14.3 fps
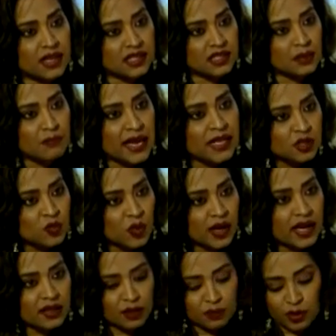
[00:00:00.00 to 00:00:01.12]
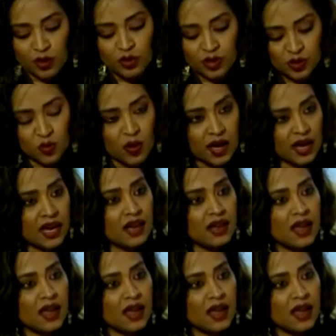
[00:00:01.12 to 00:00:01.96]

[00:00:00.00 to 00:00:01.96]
the best way and the purest way